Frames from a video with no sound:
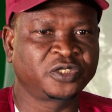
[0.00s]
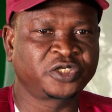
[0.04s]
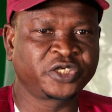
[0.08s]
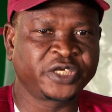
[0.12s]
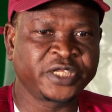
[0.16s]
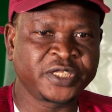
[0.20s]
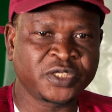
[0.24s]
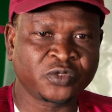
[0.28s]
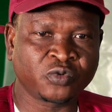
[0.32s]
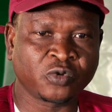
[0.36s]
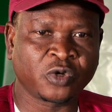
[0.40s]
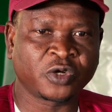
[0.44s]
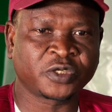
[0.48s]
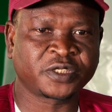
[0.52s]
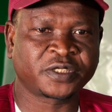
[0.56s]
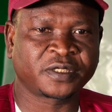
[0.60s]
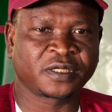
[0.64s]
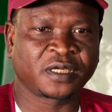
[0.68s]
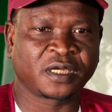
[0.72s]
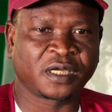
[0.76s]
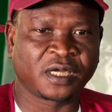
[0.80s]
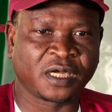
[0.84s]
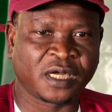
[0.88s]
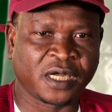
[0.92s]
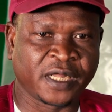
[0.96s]
Trees work
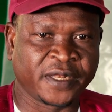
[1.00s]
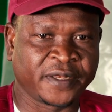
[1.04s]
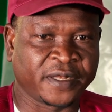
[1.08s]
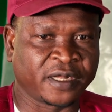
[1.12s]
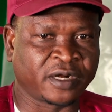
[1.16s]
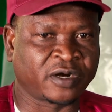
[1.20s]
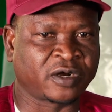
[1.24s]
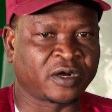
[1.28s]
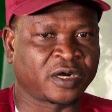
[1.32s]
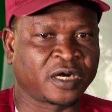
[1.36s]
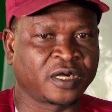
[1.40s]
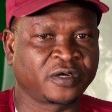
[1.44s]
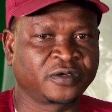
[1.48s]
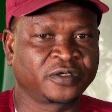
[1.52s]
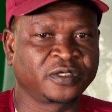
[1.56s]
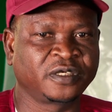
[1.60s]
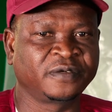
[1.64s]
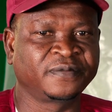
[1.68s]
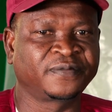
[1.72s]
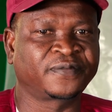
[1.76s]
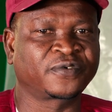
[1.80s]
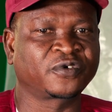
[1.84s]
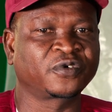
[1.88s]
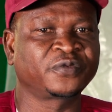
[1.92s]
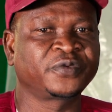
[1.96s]
underground,
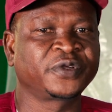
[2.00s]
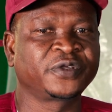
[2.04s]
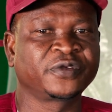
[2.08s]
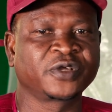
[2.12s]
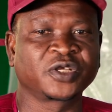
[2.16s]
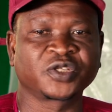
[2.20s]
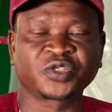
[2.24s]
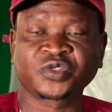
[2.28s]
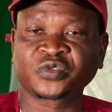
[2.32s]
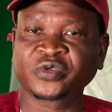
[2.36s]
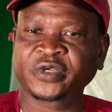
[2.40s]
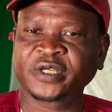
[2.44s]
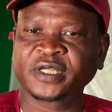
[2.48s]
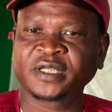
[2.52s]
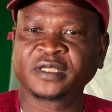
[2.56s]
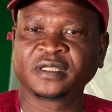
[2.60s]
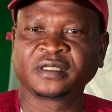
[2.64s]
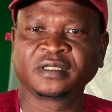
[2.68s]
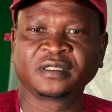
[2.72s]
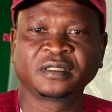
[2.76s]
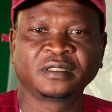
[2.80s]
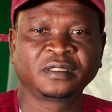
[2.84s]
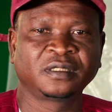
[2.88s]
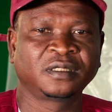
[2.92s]
improving your soil